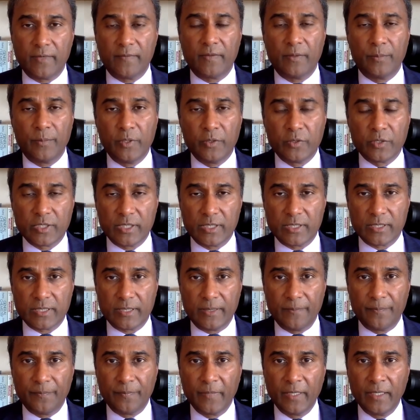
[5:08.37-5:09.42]
of the immune
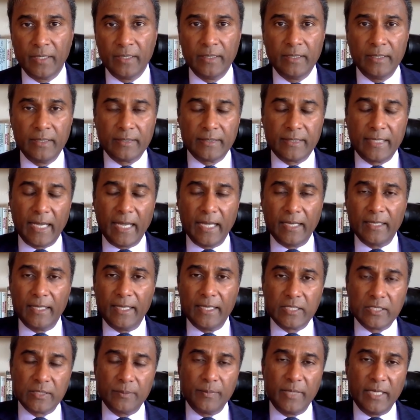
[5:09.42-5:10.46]
system. That
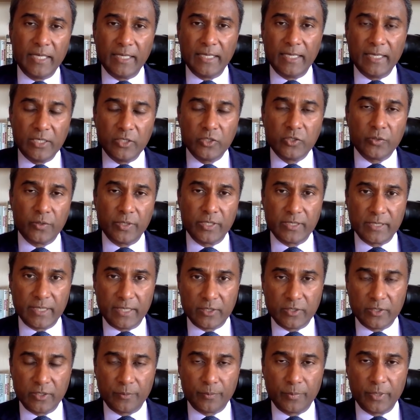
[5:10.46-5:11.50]
led to many injuries
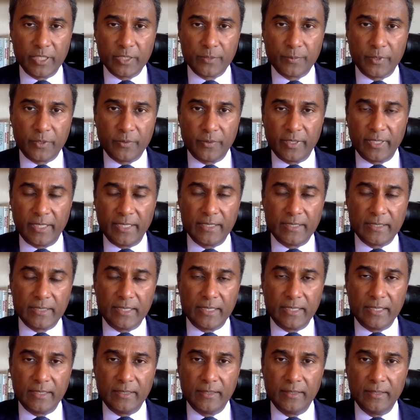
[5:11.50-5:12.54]
that took place between
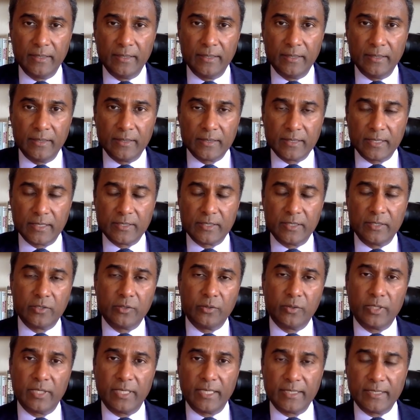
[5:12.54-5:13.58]
1962
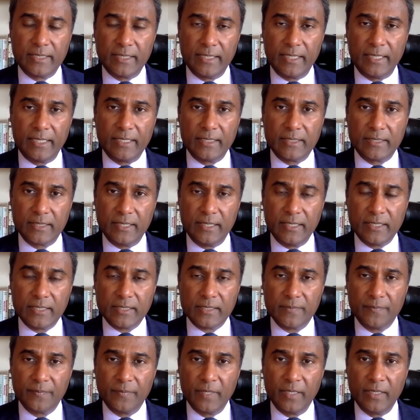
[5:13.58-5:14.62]
to
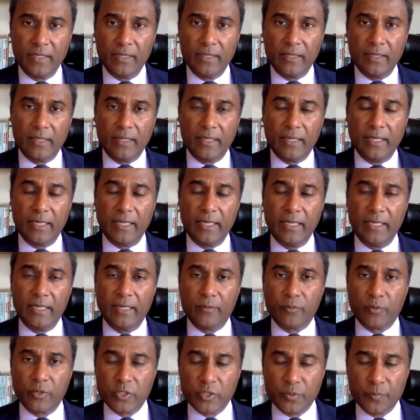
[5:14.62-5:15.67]
1986. In
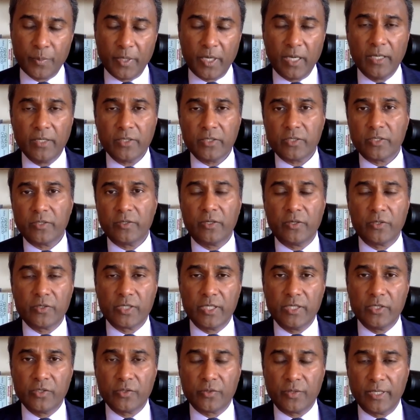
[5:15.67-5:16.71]
a response to
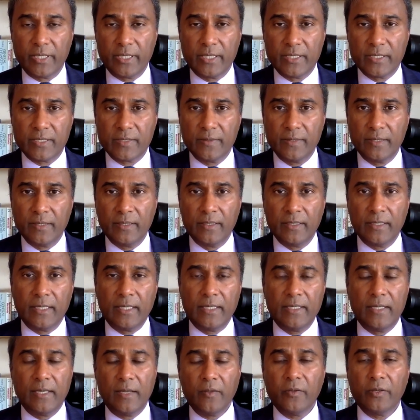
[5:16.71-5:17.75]
those injuries,
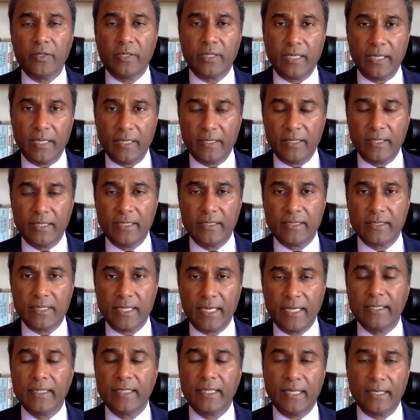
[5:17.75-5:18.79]
another Kennedy,
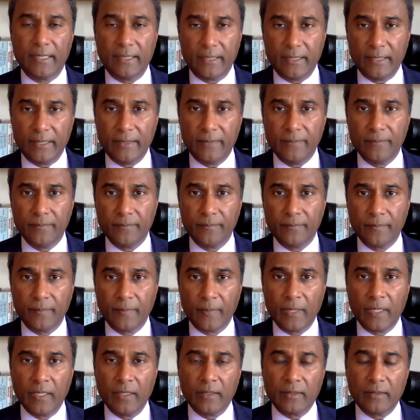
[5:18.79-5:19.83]
Ted Kennedy,
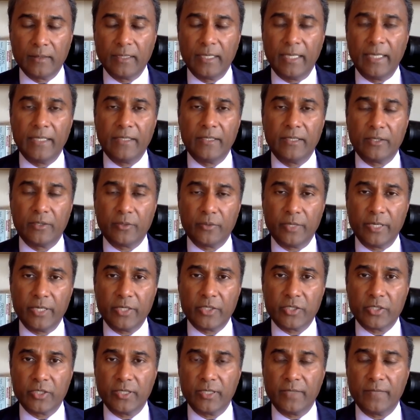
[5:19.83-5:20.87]
led the
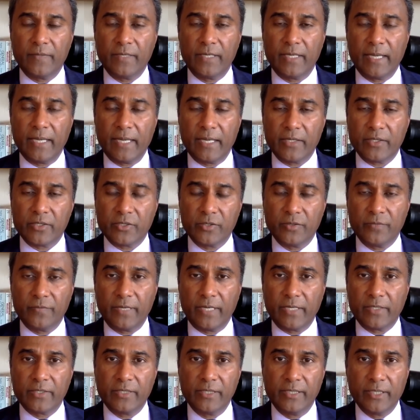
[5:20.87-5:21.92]
creation of the National
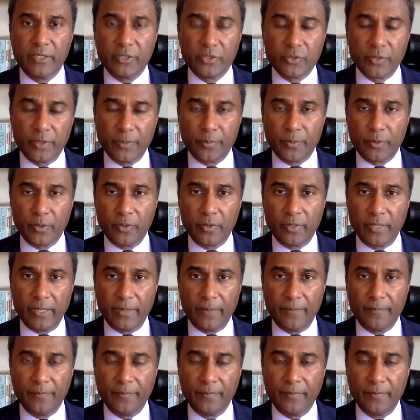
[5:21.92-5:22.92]
Vaccine Injury Program,